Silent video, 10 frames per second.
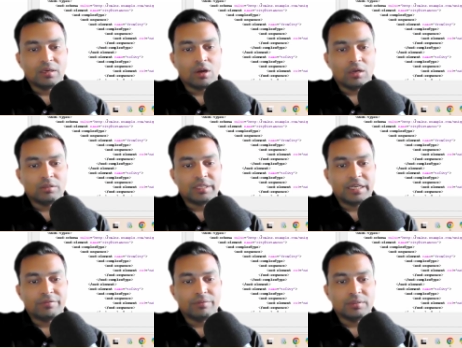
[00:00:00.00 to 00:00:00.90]

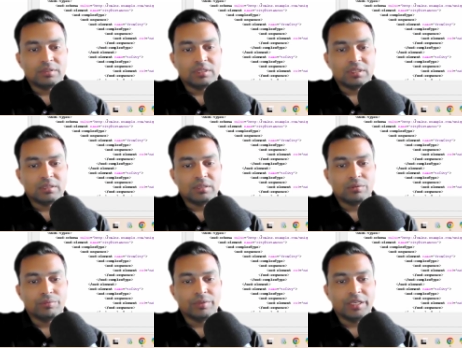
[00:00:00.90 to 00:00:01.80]
concrete WSDL.
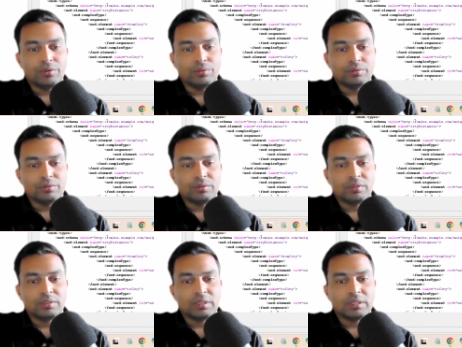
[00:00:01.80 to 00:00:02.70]
We use